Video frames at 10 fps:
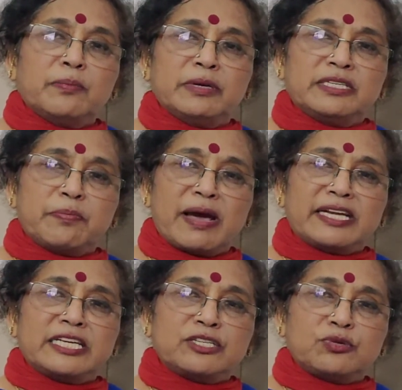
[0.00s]
Means
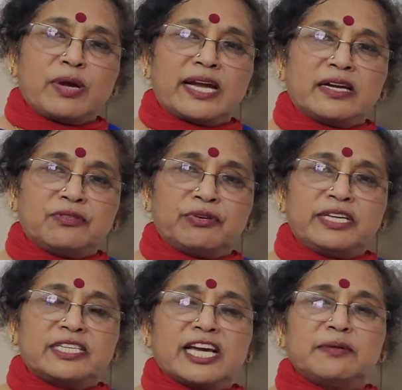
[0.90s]
minus 2 added
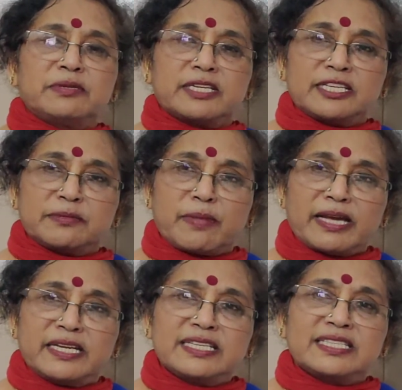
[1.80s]
3 times is
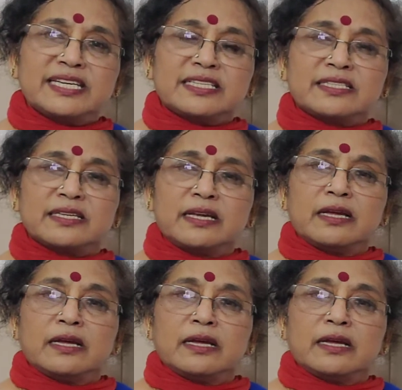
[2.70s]
minus 6.